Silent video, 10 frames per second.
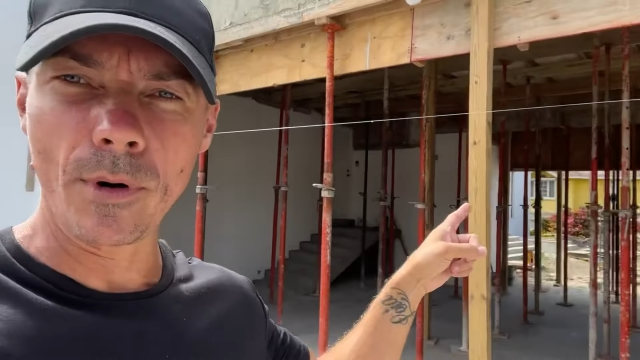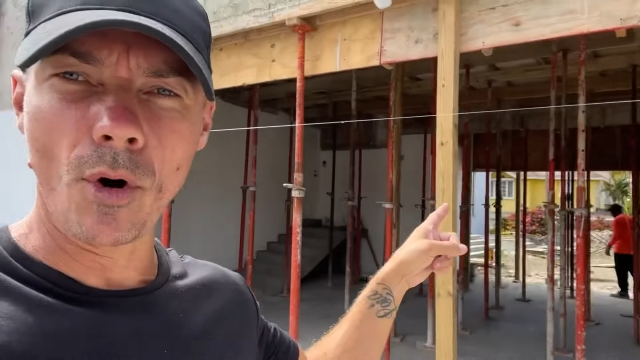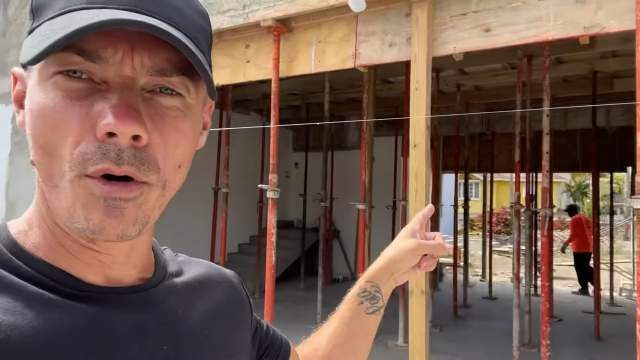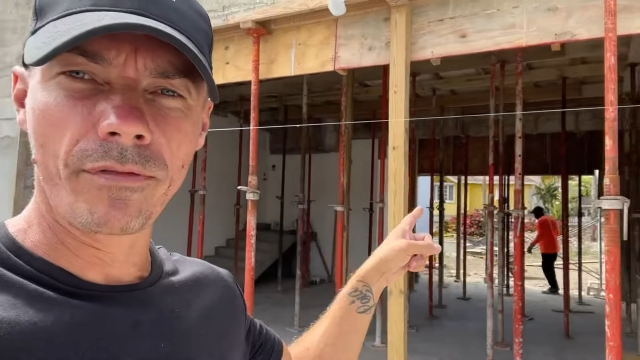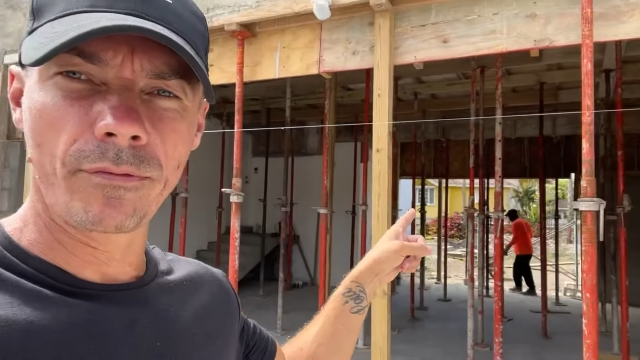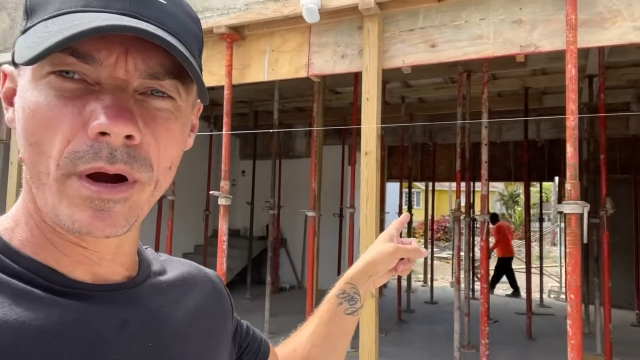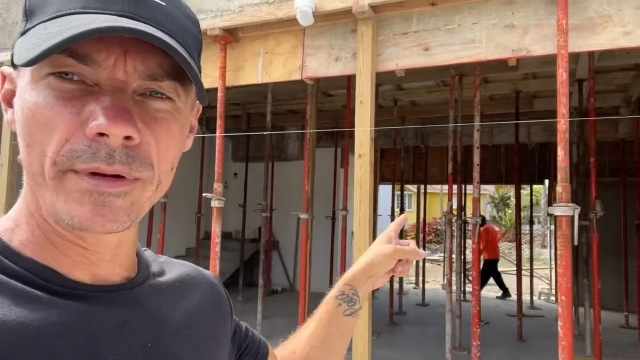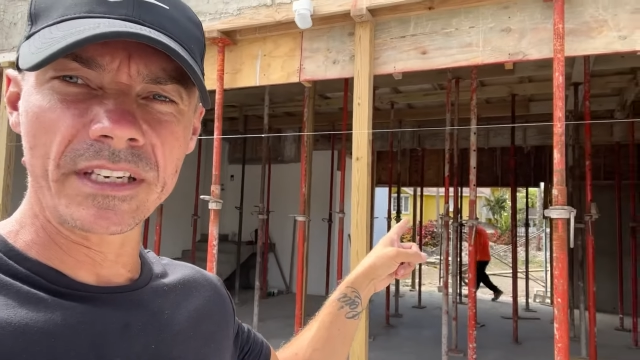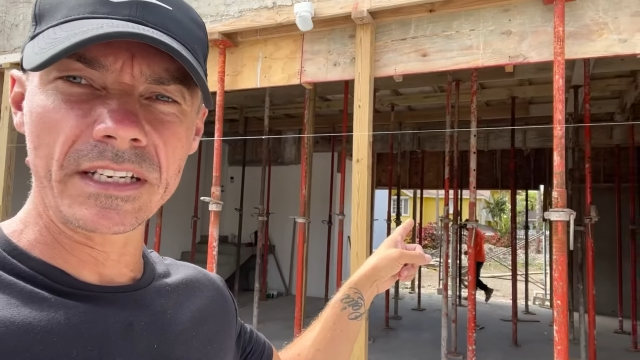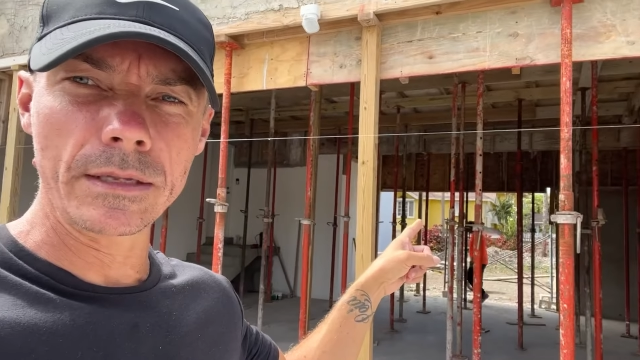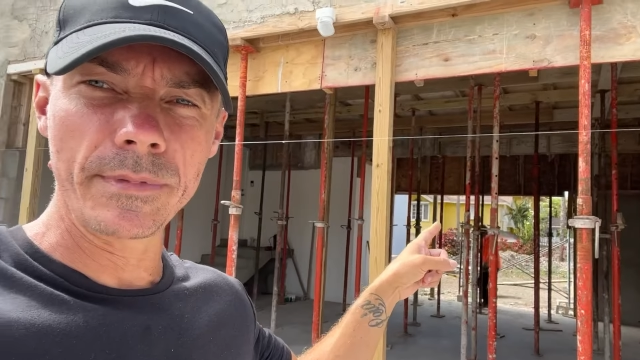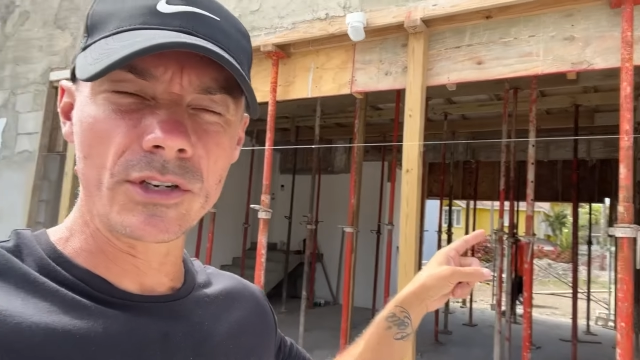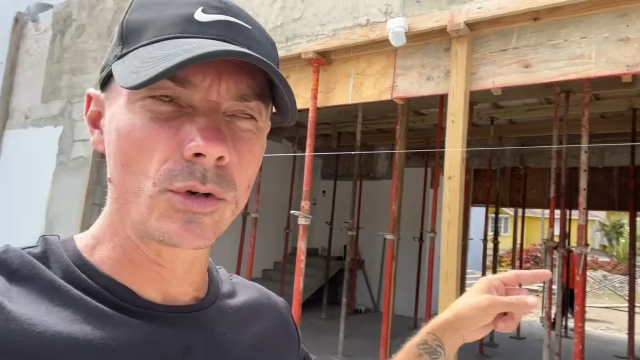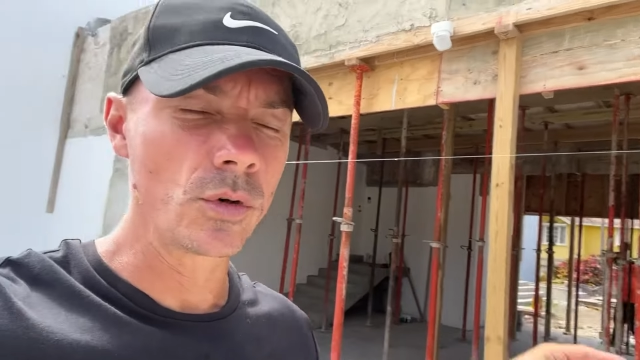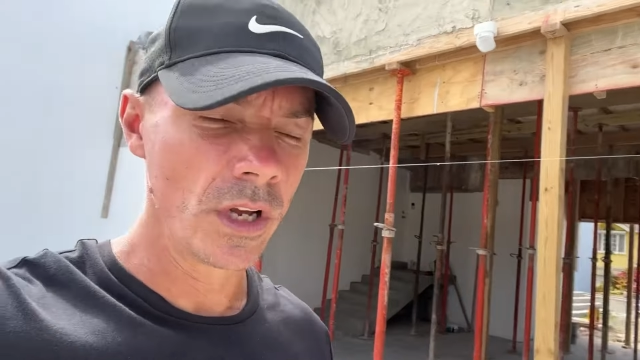off where we did in the
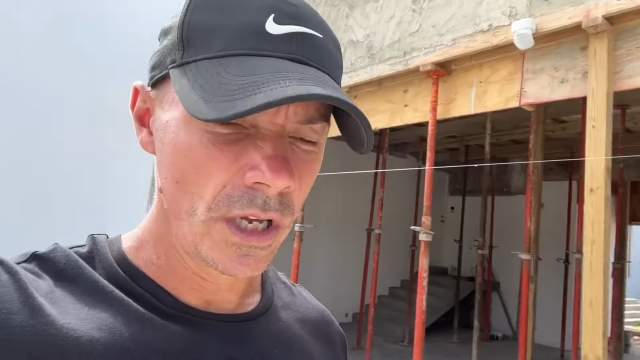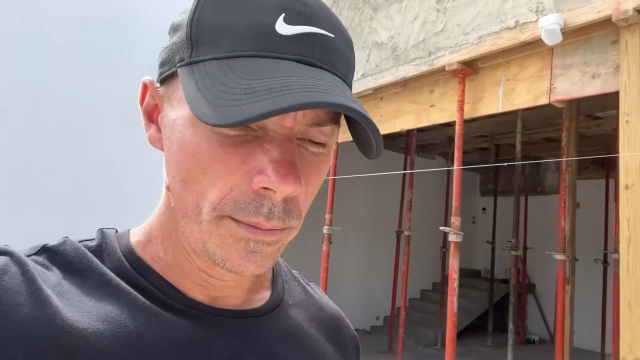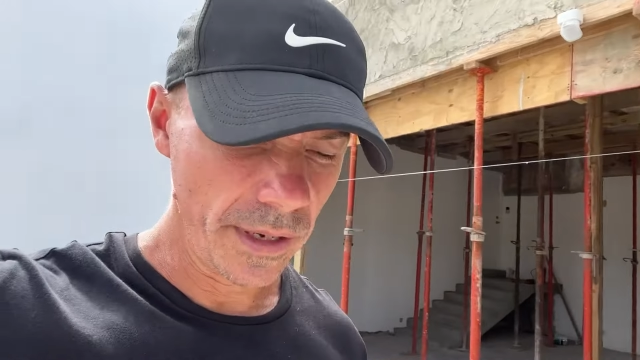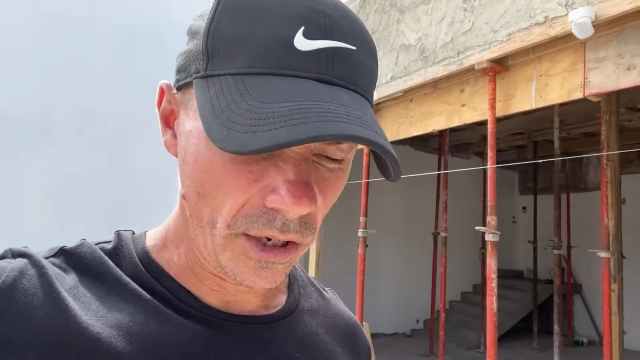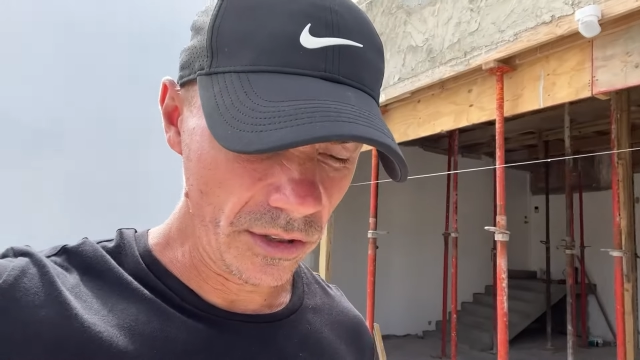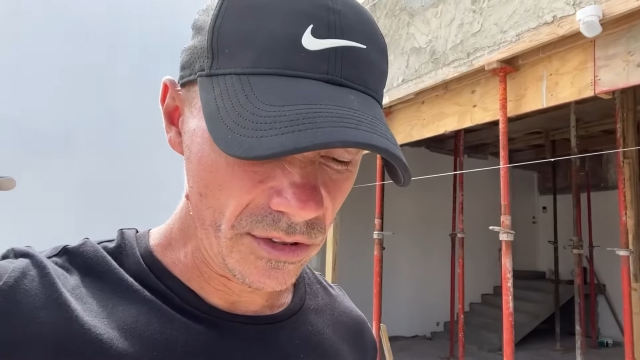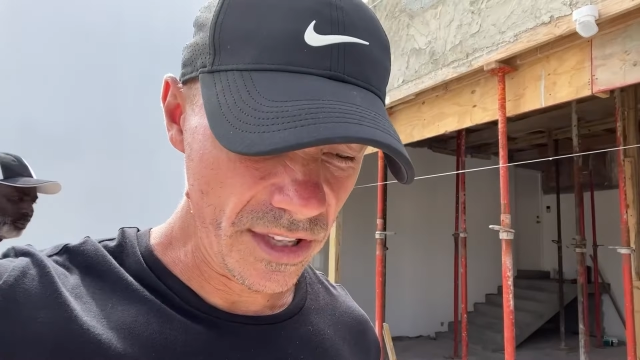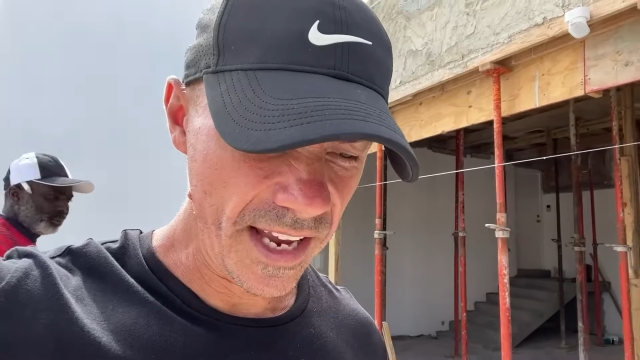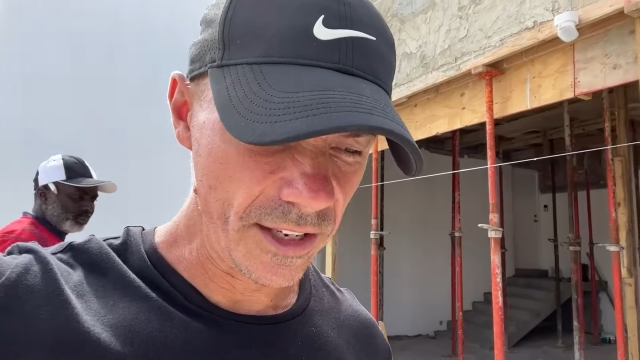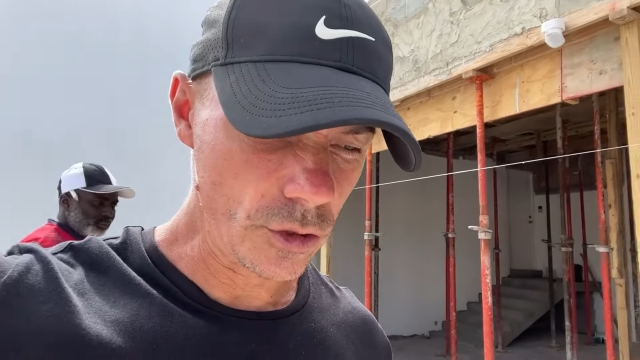middle, because the actual